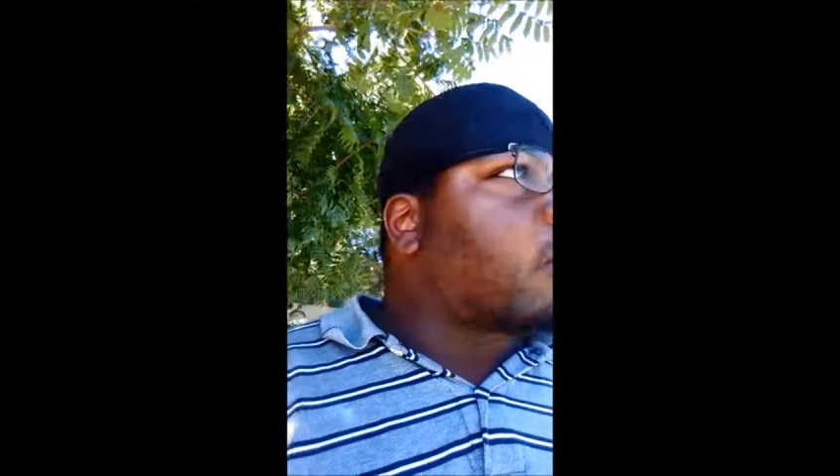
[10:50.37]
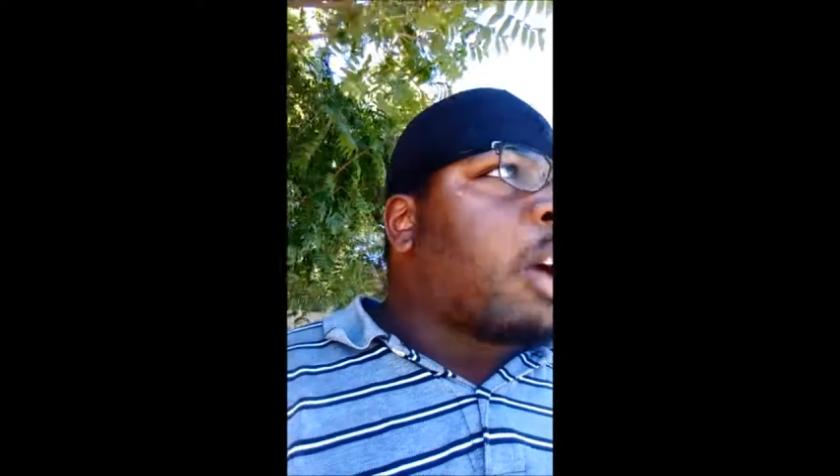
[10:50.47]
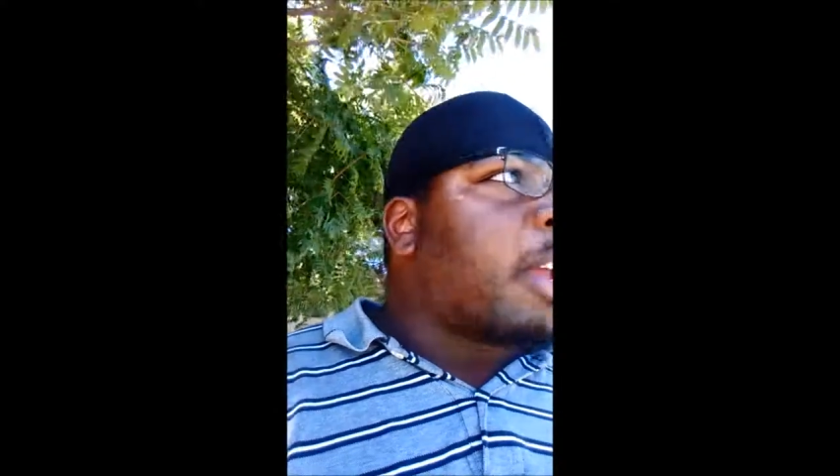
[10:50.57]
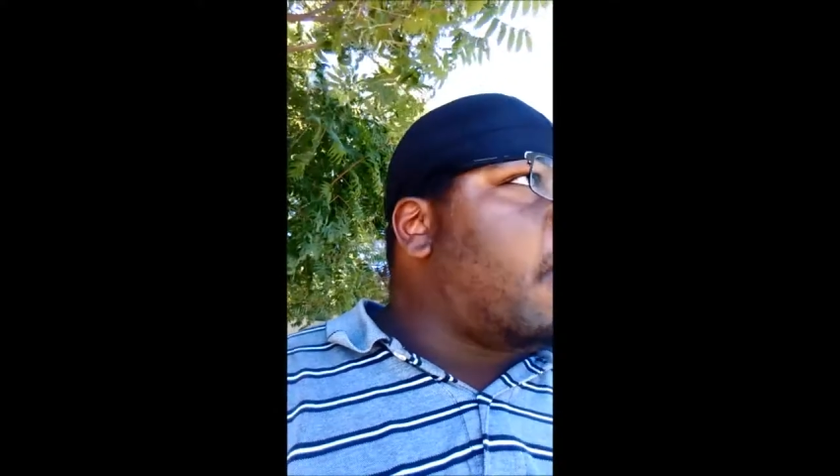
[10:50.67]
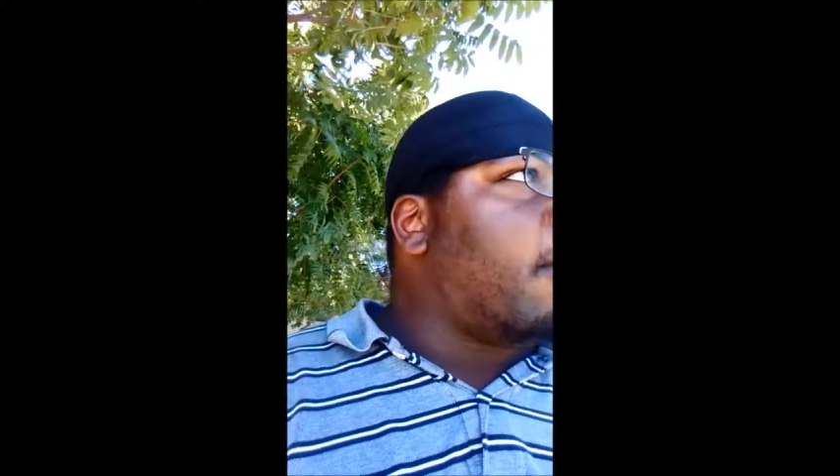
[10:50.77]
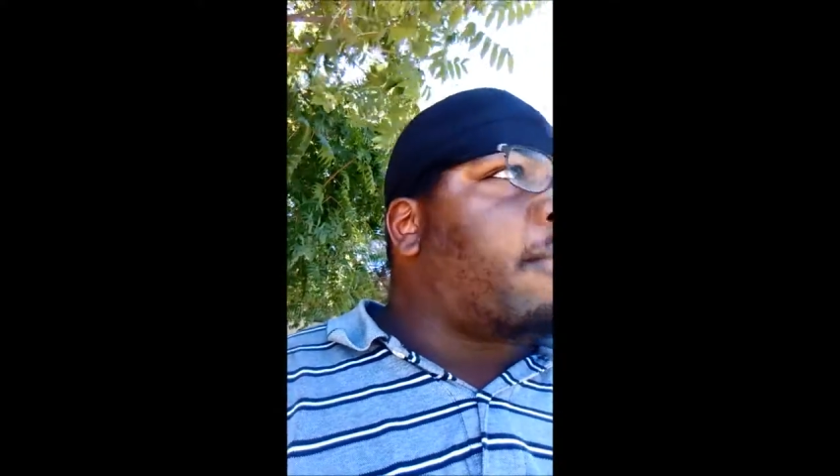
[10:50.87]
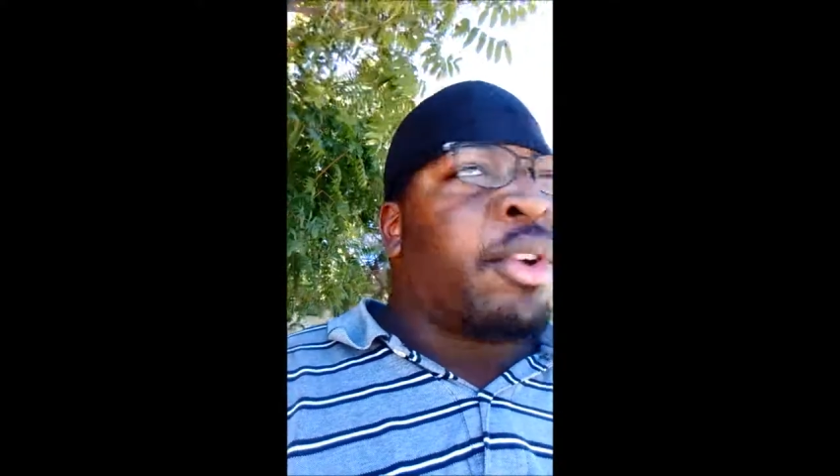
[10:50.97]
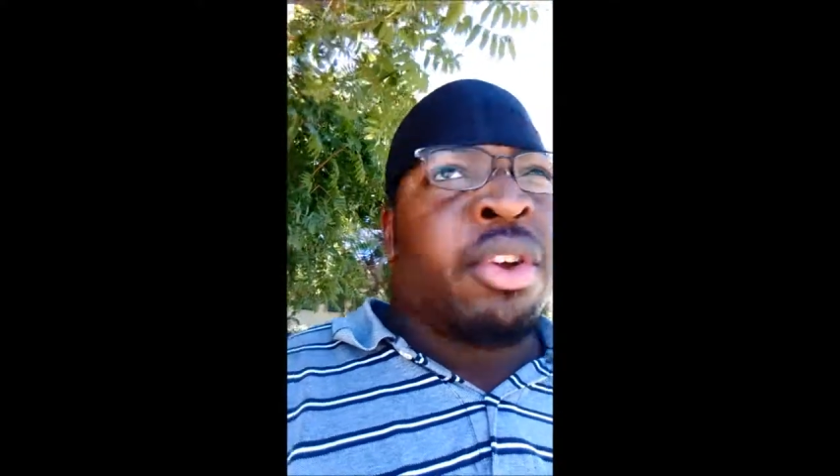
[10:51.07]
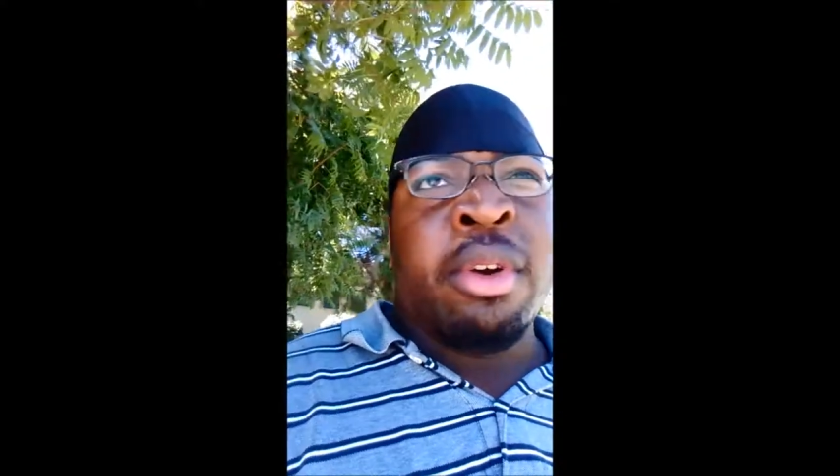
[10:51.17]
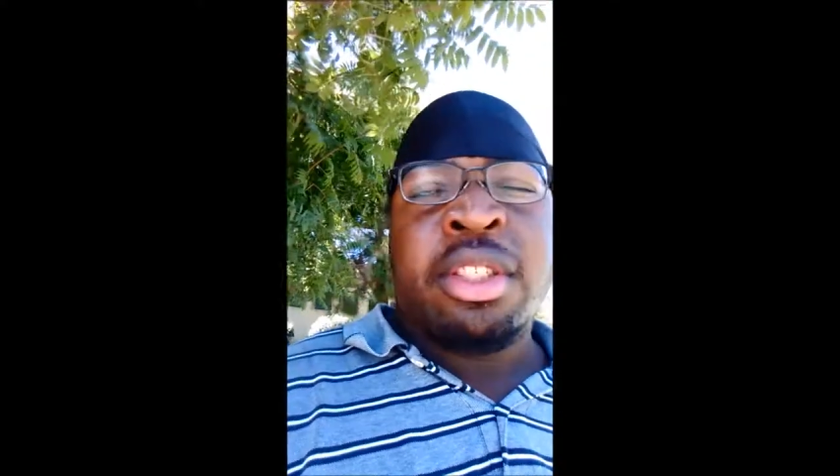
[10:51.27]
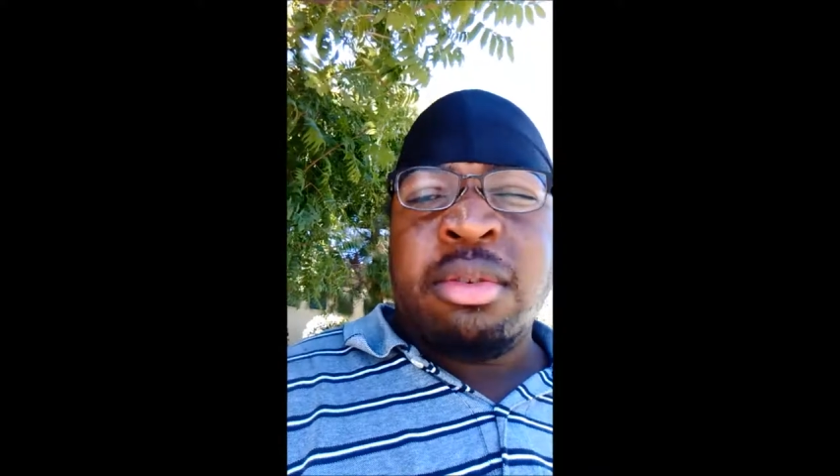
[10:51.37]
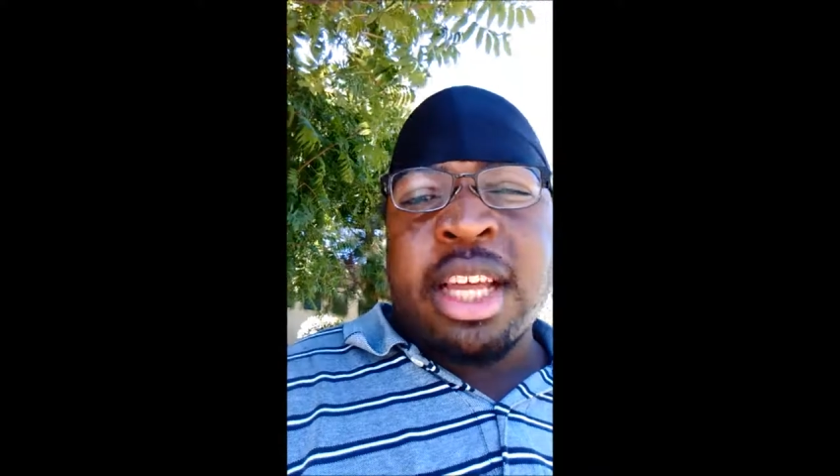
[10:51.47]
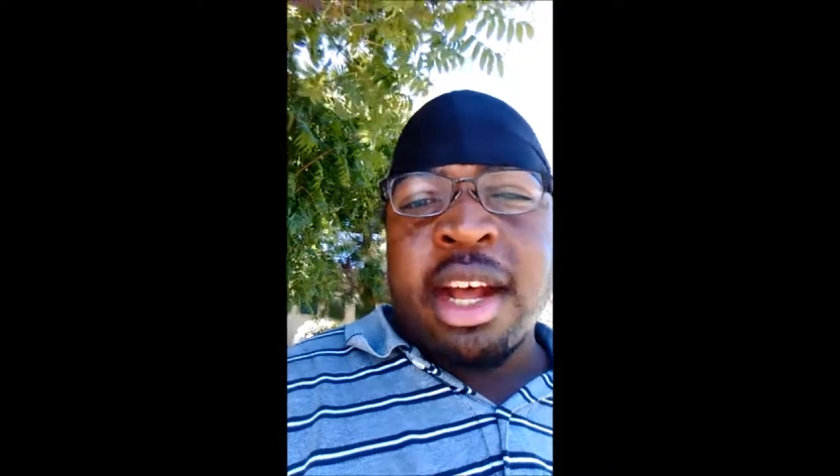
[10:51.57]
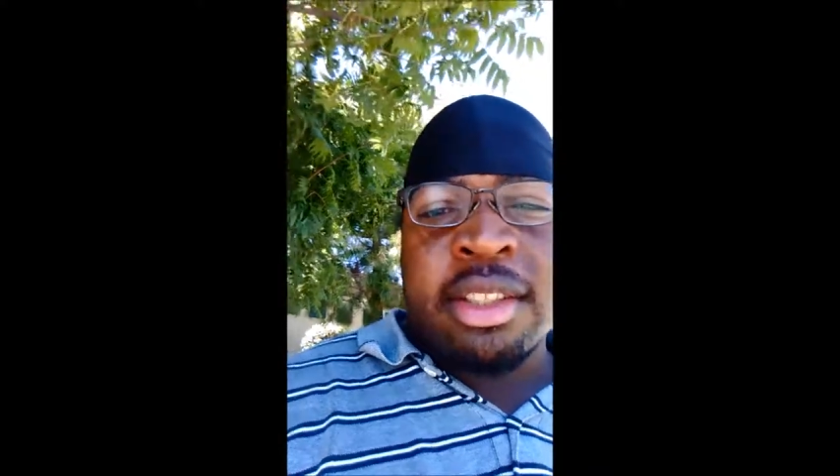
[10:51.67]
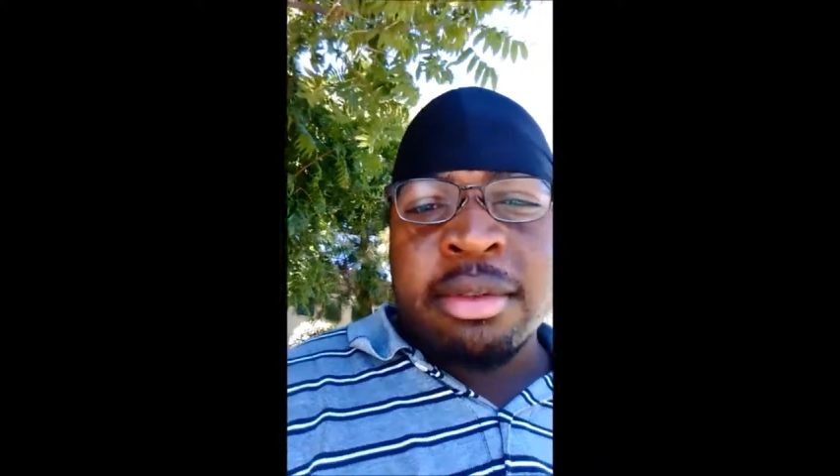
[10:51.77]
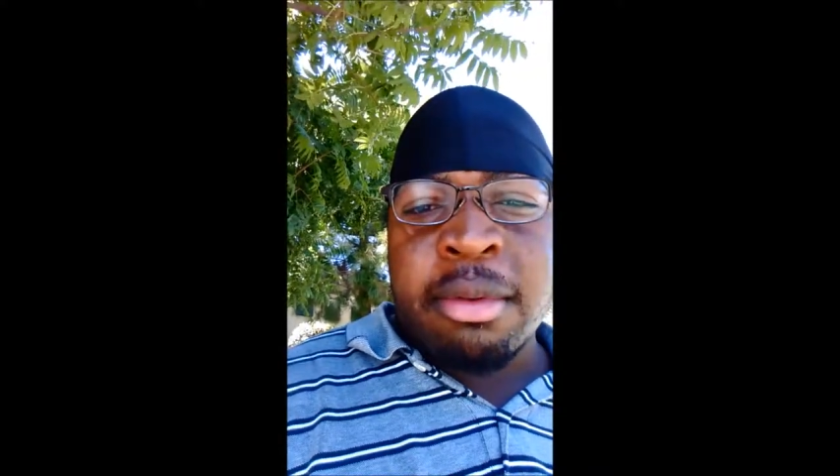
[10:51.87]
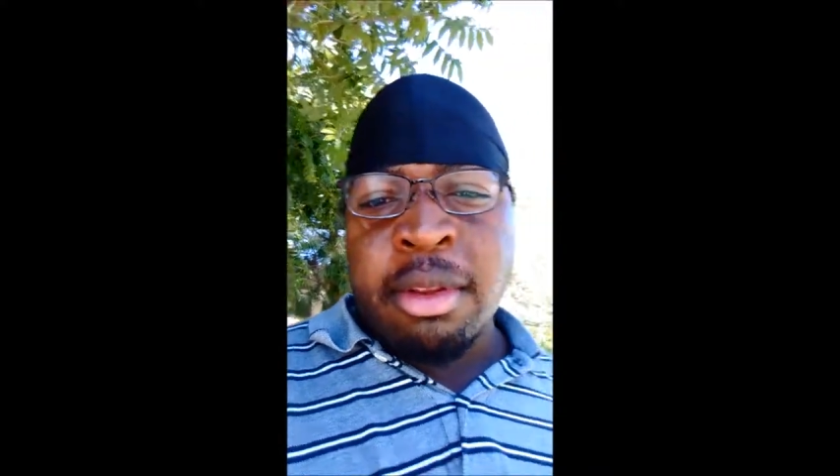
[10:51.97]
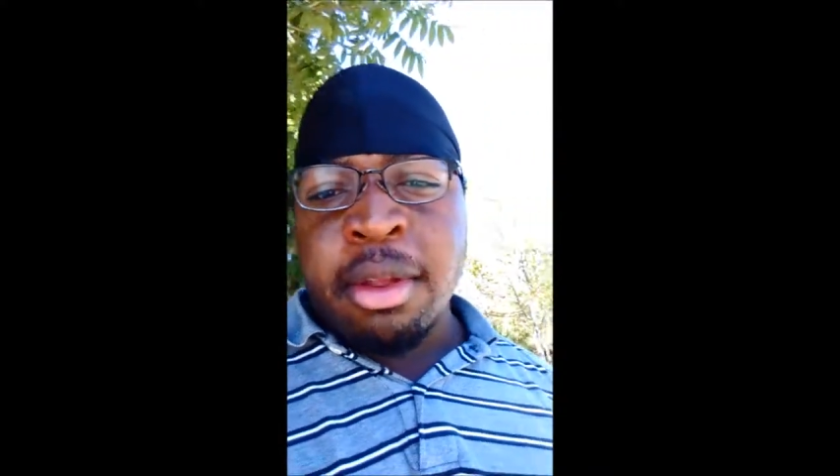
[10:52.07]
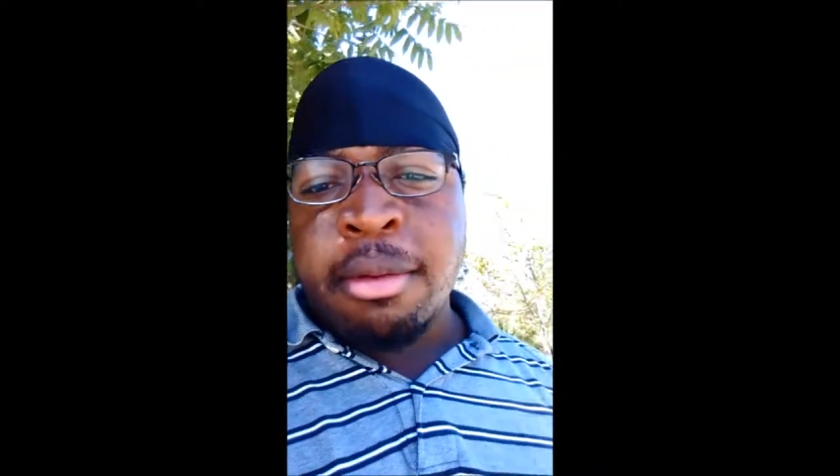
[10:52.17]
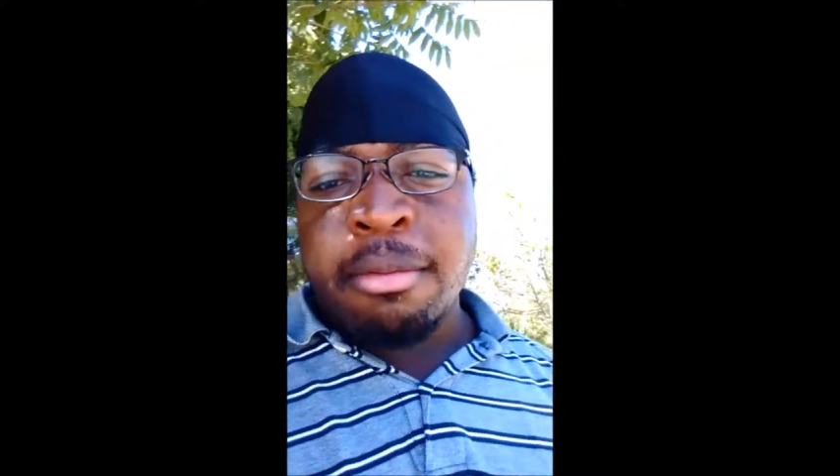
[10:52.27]
that's white people for you in
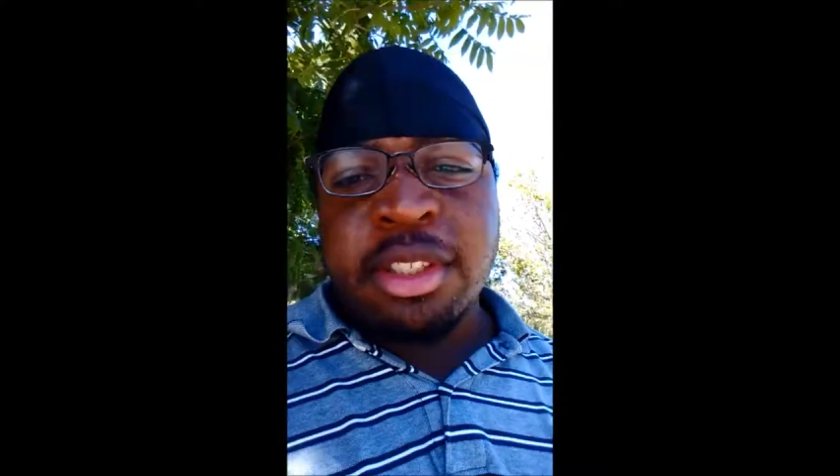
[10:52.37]
2000